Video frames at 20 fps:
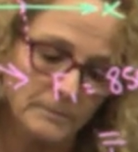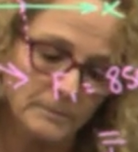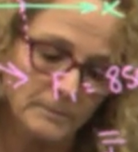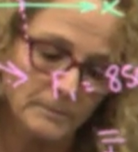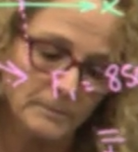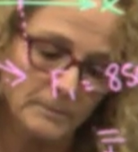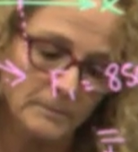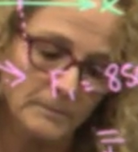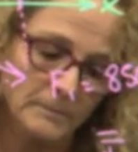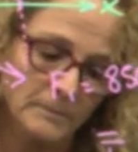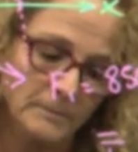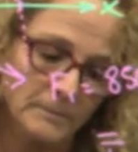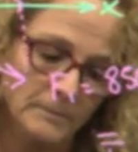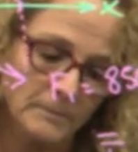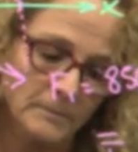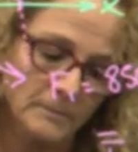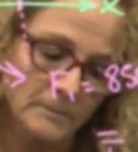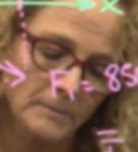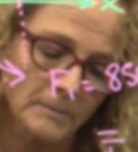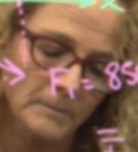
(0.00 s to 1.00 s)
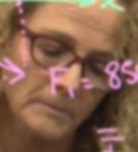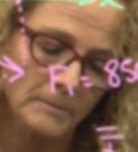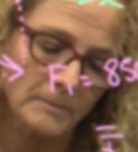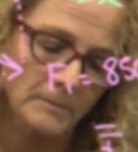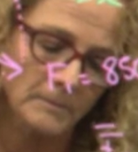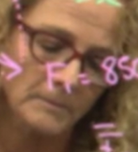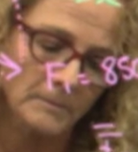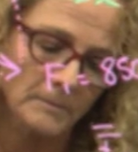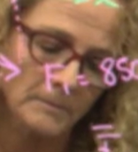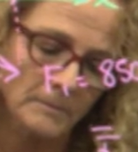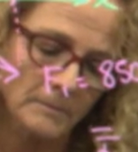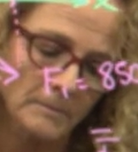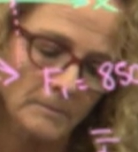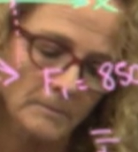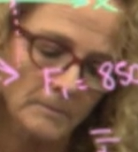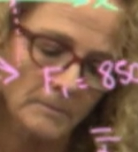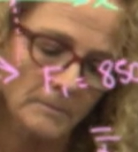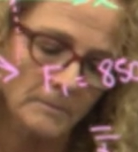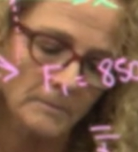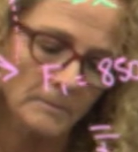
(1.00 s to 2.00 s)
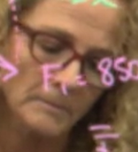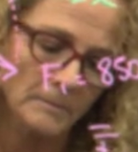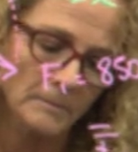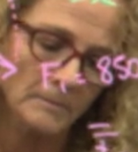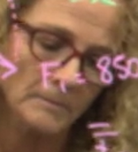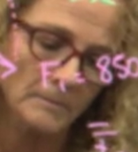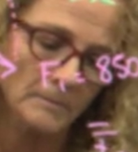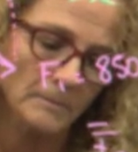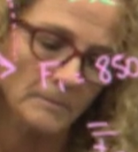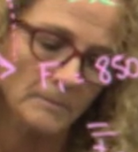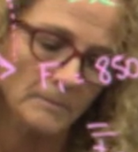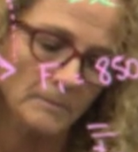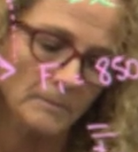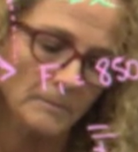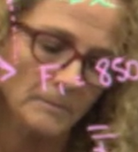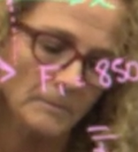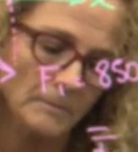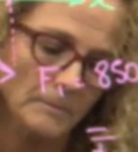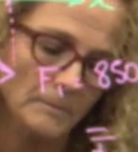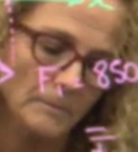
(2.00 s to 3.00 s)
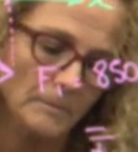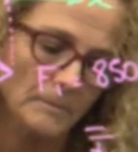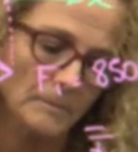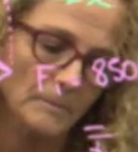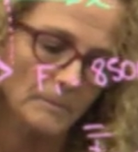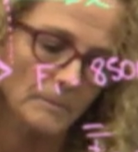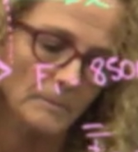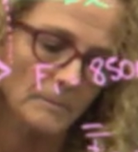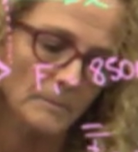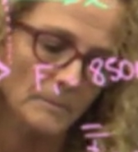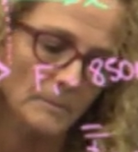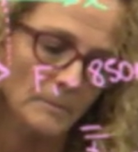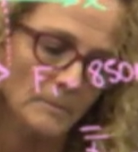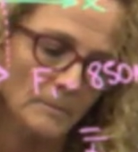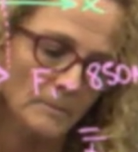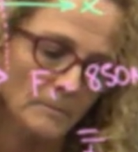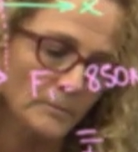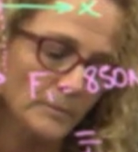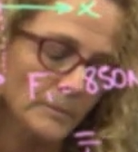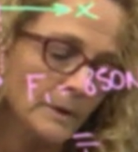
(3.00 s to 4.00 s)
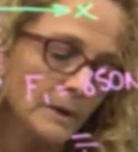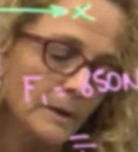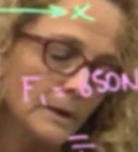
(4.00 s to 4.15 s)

No one is speaking in this clip.